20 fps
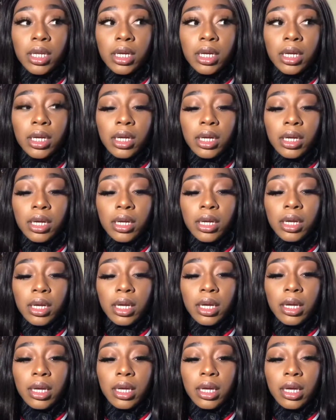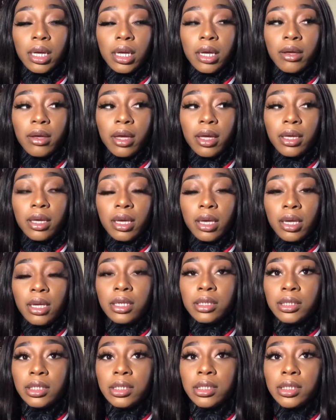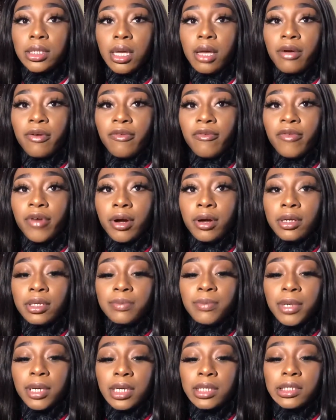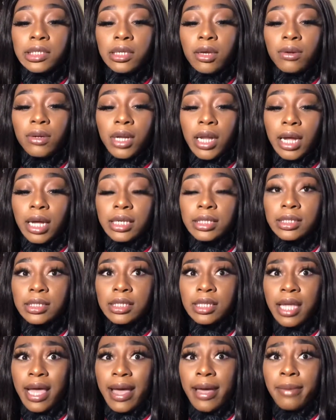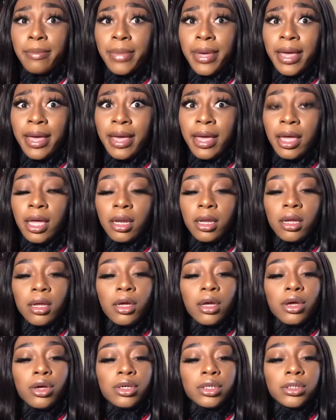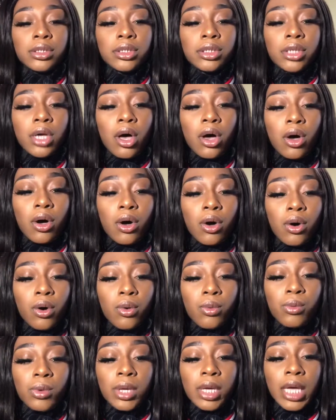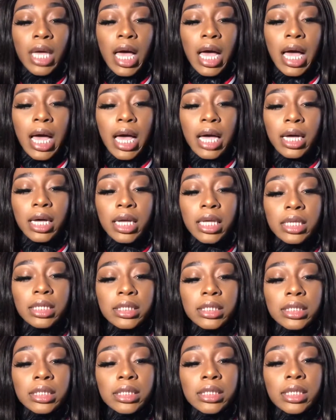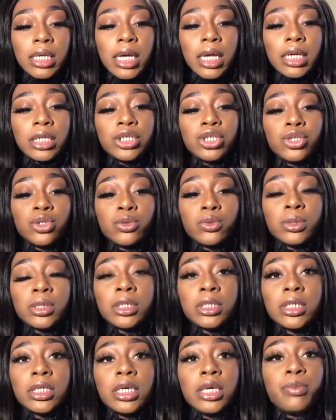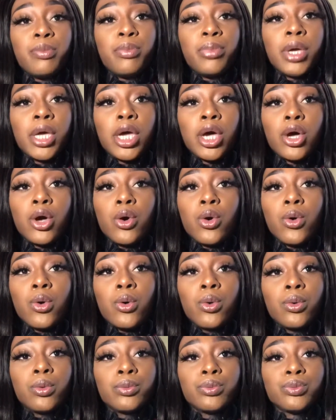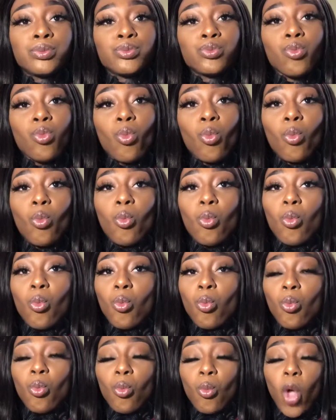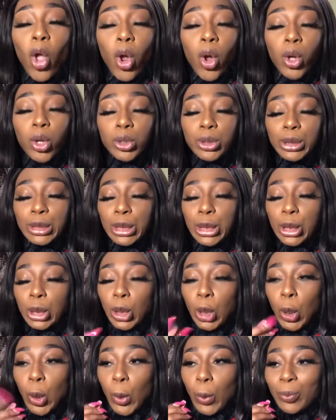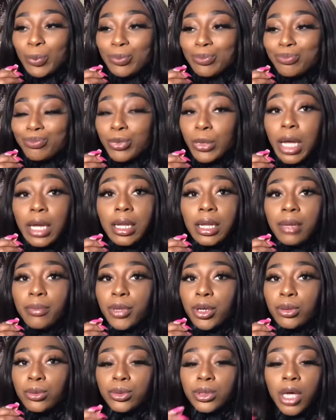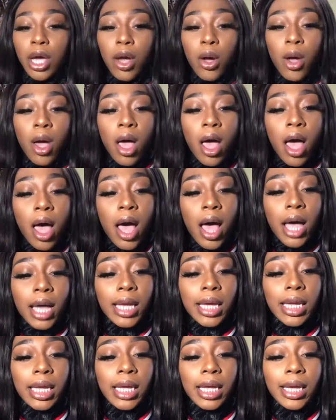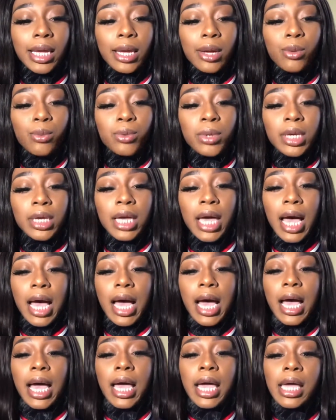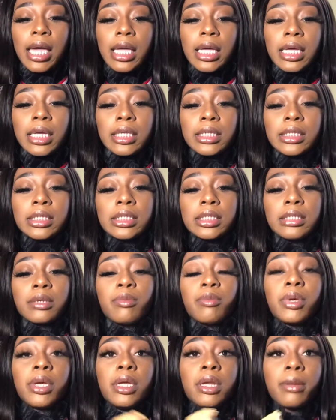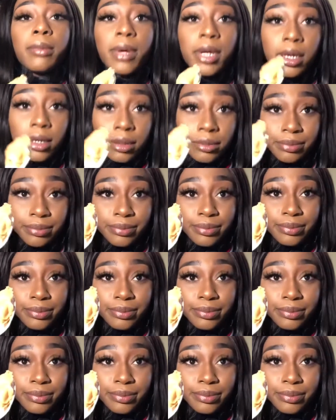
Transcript: the easy stuff first because it don't like it's that bad. So we got us a, a juicy pickle. I love pickles, y'all. And we got some peanut butter.